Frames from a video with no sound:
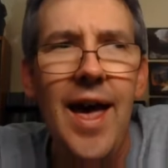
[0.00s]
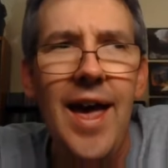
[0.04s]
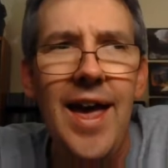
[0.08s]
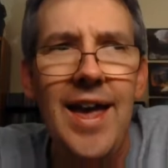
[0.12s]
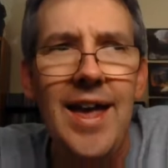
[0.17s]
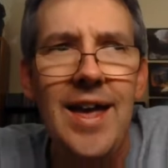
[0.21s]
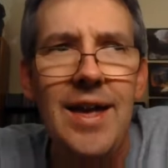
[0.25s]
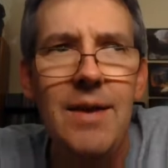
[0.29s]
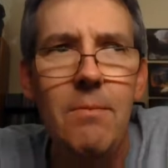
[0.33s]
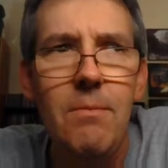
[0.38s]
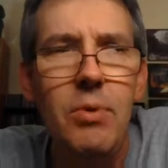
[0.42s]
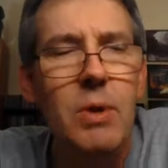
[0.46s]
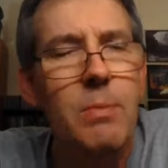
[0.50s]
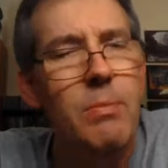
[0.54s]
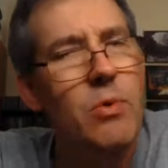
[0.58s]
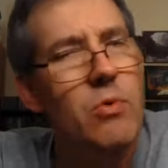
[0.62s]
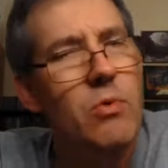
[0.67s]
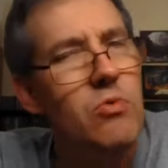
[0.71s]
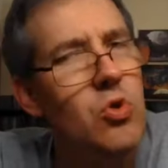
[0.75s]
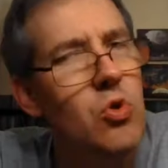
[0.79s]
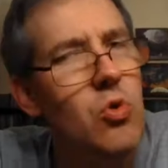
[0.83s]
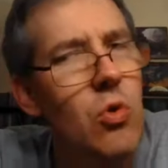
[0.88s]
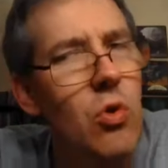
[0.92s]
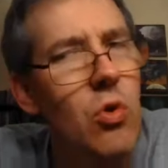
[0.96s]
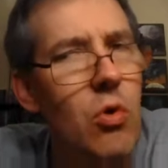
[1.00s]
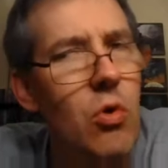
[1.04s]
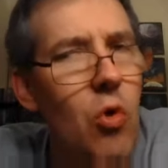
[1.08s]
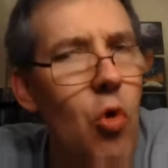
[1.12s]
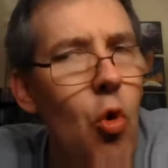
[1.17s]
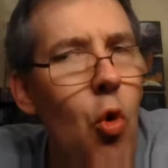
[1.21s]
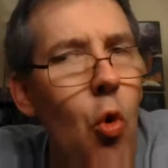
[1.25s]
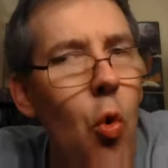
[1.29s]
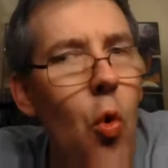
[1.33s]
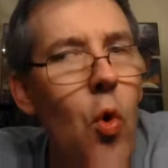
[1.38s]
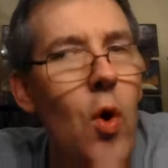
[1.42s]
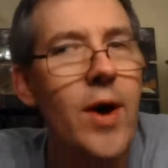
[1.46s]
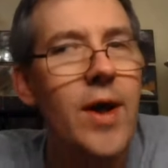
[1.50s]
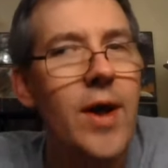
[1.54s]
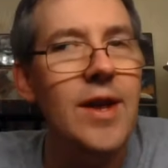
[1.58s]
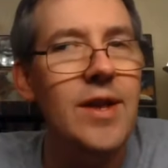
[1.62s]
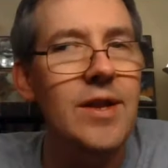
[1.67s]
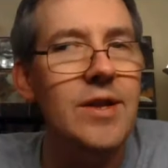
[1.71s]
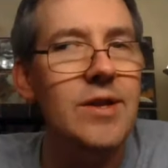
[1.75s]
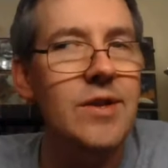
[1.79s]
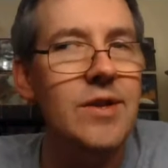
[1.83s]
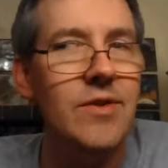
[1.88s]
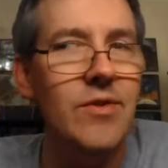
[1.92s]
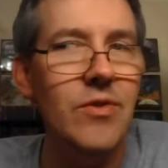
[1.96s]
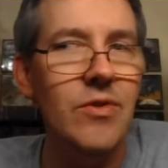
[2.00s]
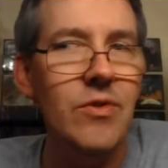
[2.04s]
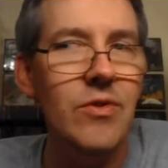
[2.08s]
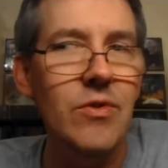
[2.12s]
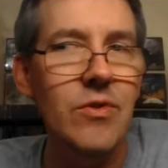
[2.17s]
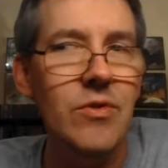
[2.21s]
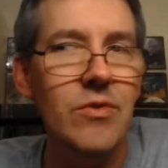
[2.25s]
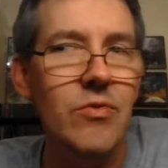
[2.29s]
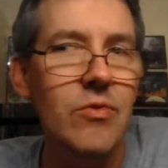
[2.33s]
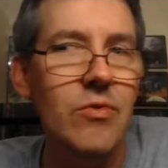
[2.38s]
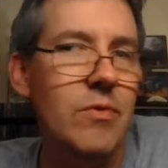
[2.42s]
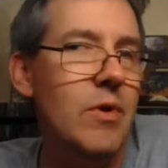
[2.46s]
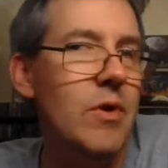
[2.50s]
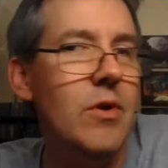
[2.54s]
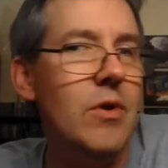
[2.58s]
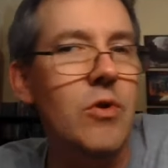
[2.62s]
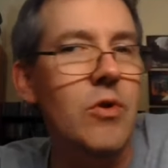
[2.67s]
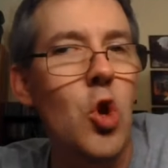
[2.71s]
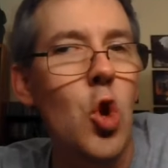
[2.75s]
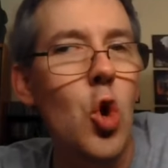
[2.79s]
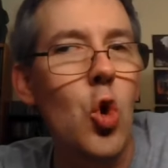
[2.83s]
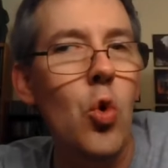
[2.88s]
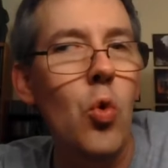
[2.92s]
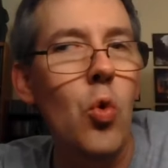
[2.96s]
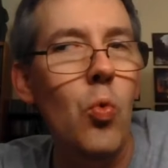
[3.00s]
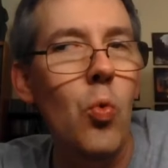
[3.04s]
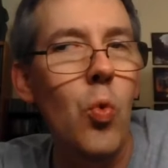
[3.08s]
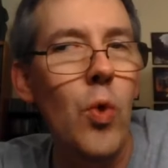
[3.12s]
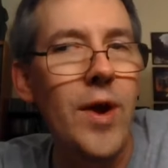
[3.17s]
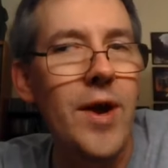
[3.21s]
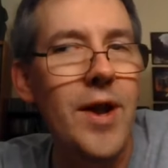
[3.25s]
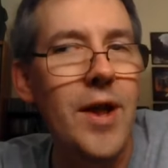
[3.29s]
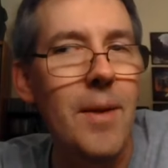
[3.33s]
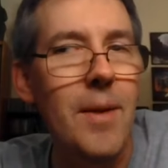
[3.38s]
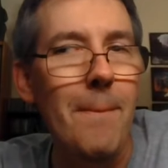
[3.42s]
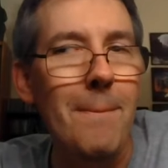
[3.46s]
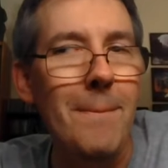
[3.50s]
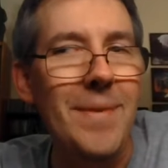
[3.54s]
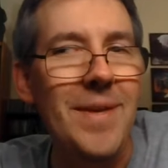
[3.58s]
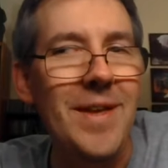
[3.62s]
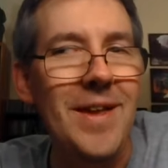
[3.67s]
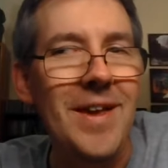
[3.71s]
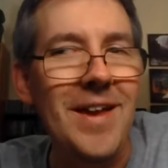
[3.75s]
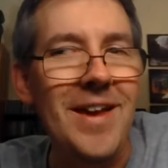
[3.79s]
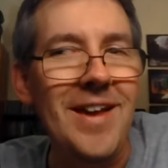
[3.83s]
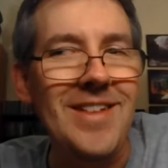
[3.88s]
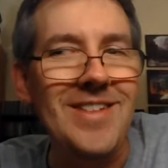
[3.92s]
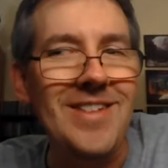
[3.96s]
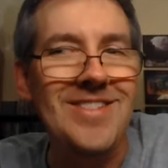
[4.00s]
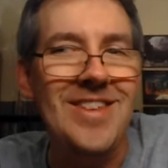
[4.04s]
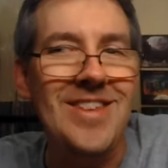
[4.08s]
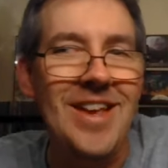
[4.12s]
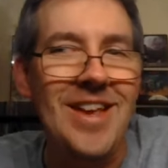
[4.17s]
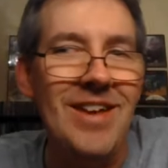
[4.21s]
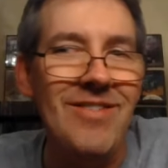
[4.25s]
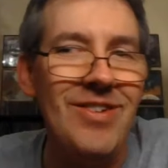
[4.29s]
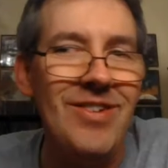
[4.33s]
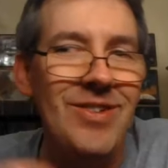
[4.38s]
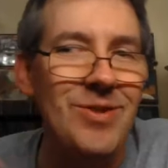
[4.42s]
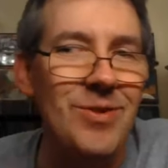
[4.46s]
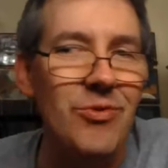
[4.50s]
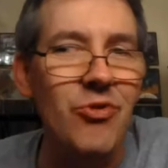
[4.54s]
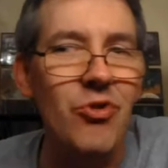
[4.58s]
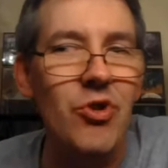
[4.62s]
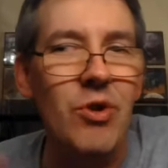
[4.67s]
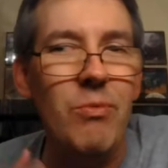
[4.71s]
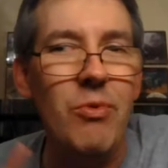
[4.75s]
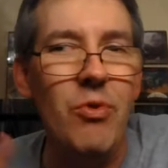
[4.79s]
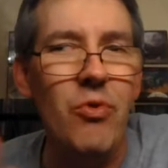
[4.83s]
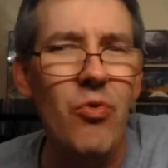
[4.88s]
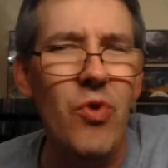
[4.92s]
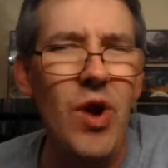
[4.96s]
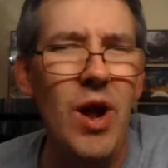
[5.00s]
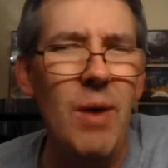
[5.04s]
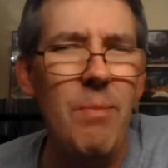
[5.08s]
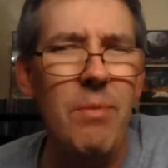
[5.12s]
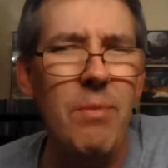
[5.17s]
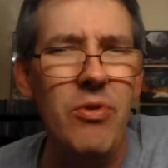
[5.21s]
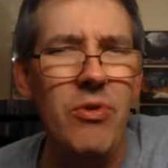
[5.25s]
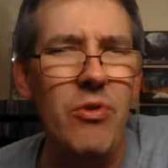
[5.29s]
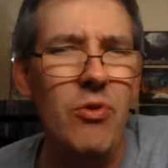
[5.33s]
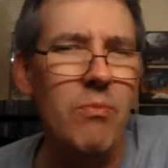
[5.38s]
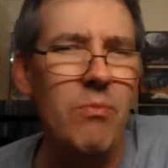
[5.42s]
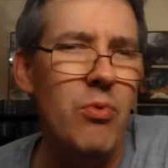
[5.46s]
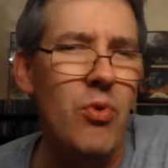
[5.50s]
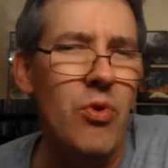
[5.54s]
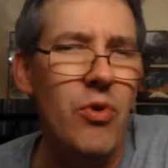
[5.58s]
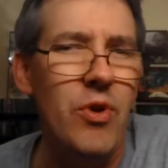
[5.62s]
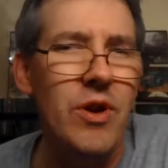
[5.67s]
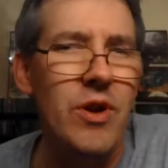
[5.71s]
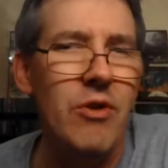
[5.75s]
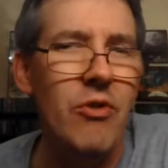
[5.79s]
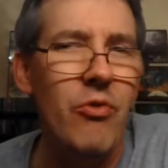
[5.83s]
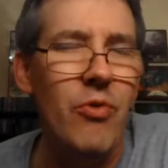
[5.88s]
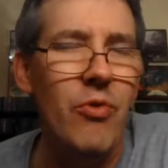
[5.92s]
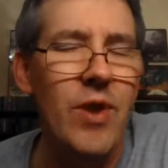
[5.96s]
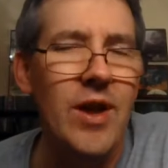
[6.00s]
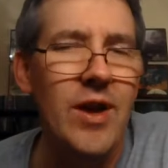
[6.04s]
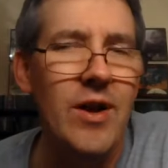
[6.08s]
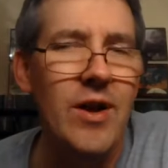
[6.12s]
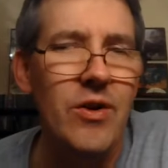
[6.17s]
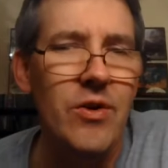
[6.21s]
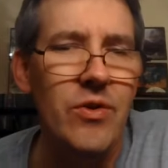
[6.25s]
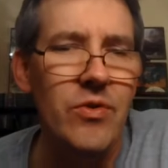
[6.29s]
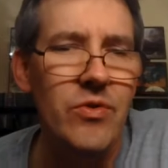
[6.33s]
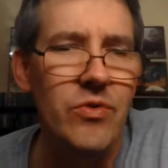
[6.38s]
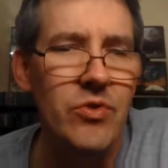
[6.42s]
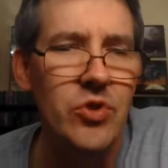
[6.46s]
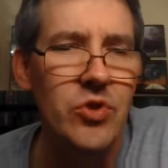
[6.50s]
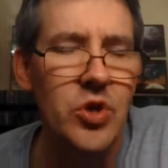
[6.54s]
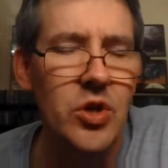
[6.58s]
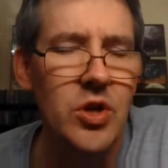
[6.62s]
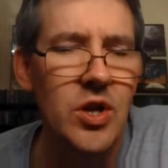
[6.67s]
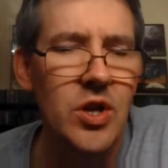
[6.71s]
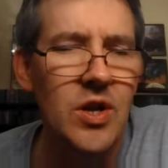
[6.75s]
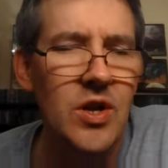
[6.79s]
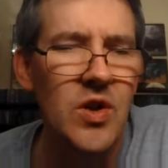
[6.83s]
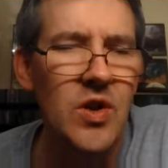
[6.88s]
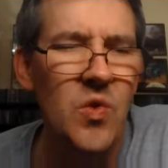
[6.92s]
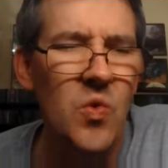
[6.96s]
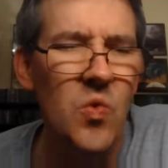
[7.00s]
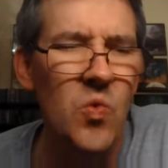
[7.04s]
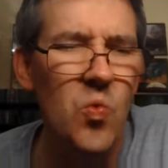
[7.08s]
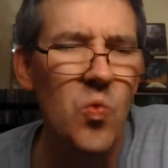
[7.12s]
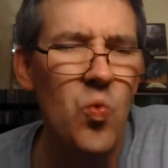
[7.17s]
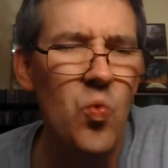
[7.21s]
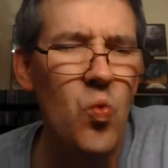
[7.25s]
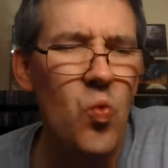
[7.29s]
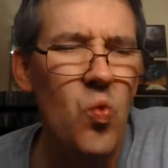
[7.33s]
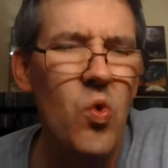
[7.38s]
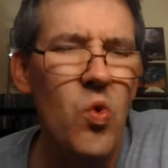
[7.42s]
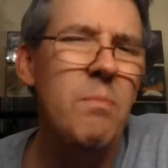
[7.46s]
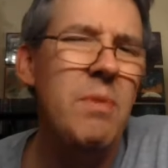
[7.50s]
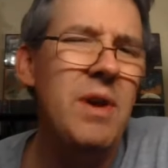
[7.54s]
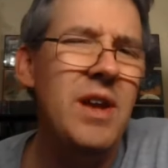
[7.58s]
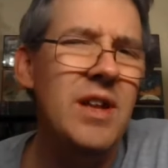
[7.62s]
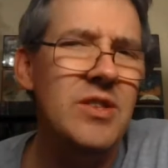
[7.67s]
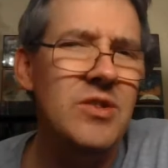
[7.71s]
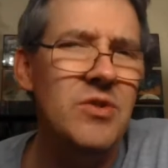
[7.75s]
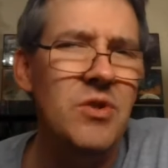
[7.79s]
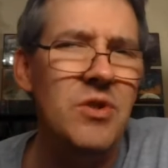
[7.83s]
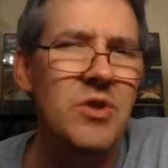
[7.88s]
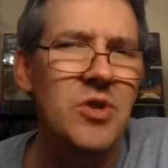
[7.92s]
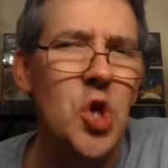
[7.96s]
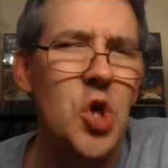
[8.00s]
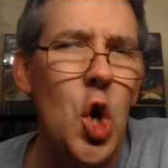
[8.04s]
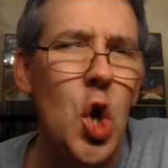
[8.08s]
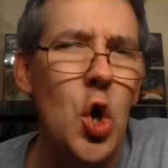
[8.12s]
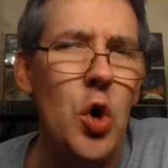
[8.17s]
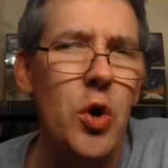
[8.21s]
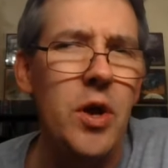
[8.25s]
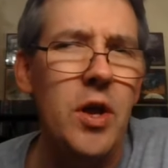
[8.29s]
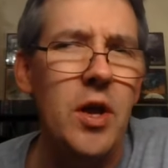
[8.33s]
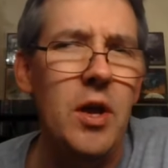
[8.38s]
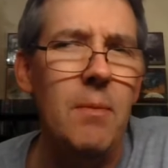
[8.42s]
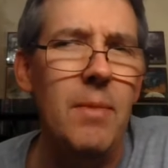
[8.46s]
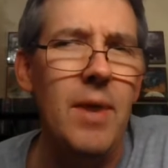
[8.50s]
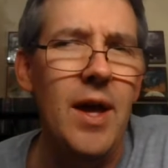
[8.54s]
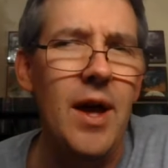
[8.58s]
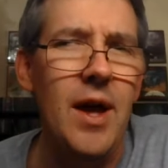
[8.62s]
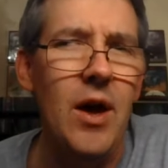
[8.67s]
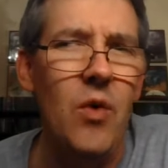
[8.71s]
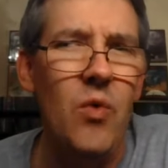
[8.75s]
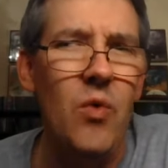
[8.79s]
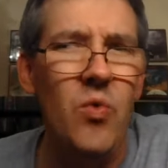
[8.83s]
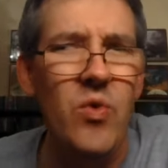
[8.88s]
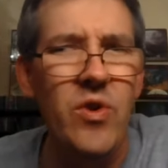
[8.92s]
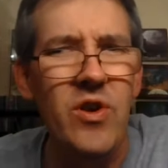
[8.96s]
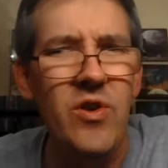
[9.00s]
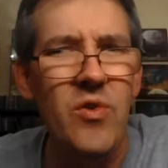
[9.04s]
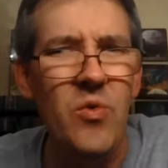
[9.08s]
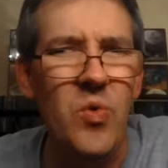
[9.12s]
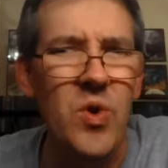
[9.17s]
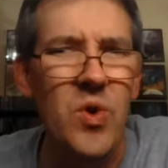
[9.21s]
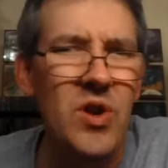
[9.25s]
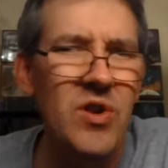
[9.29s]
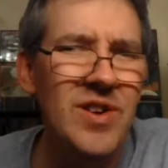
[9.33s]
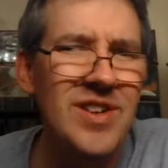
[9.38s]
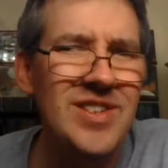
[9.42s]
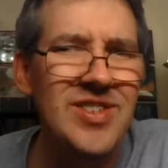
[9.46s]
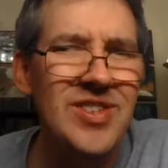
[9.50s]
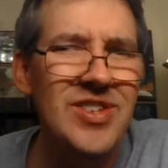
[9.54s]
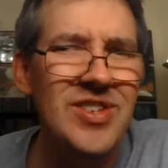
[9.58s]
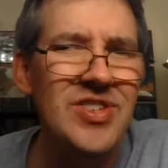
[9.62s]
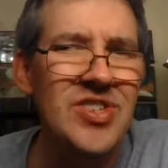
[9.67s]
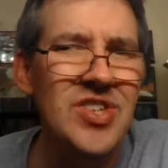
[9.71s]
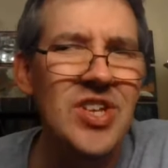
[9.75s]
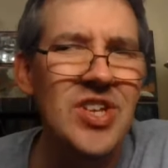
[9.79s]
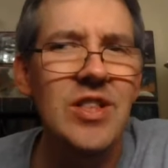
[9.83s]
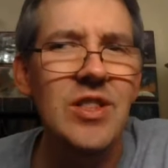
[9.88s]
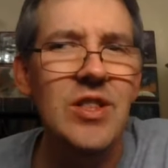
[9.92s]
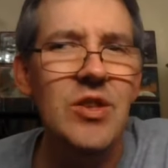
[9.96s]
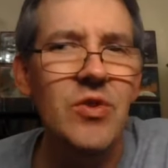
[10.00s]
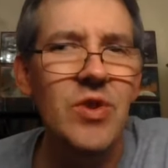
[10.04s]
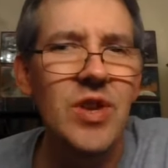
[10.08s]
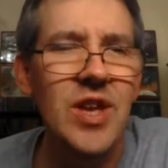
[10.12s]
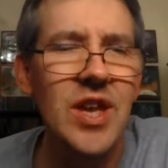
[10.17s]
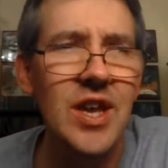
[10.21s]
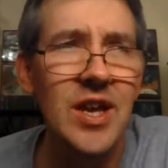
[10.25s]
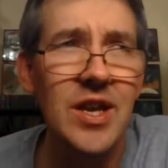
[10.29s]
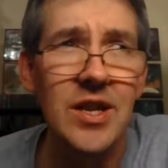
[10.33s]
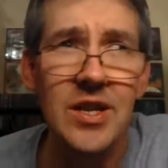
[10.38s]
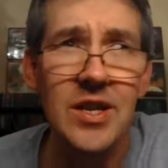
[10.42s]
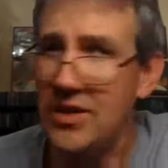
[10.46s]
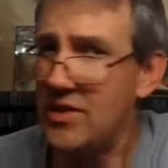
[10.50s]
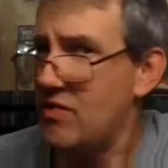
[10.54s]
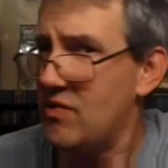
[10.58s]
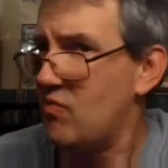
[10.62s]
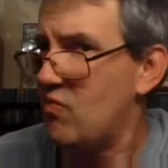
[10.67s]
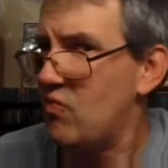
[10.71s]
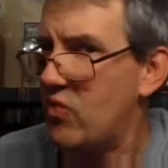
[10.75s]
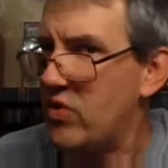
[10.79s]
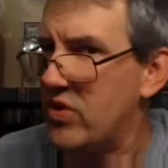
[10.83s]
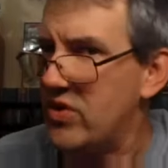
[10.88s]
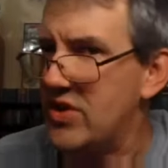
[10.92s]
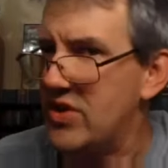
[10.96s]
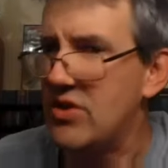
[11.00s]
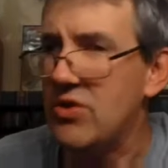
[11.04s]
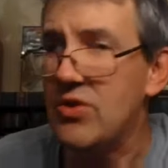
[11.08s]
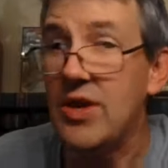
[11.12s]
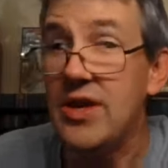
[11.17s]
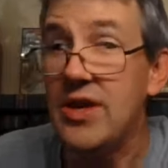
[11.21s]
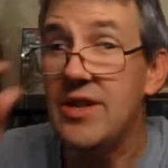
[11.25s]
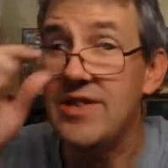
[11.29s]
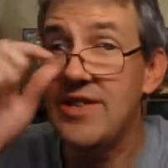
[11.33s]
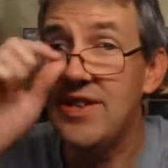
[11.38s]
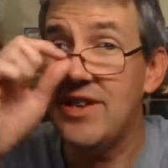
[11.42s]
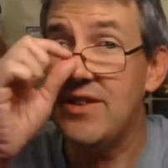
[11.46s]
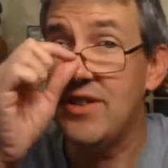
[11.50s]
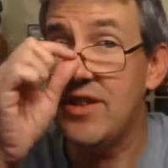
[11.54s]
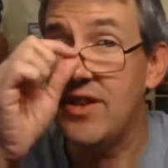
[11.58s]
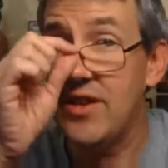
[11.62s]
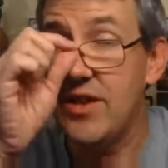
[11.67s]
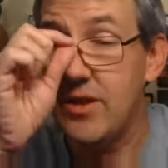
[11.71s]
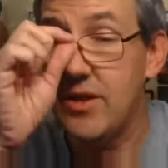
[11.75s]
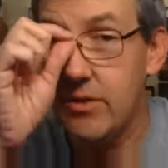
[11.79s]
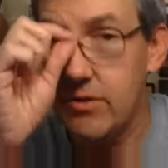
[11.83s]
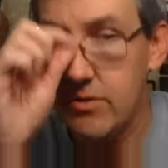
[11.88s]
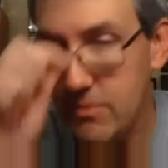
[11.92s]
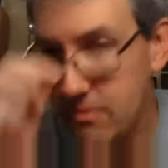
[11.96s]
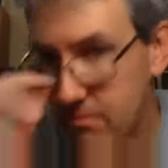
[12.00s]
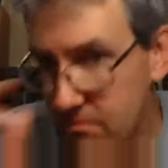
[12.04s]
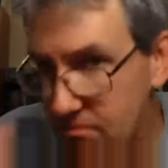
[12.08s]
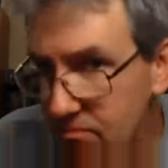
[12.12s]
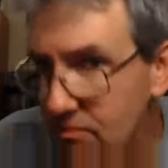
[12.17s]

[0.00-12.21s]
and people don't quite know what it means. They have a little trouble wrapping their brain around, what bands are you talking about? Where is this scene located? What's it trying to sound like?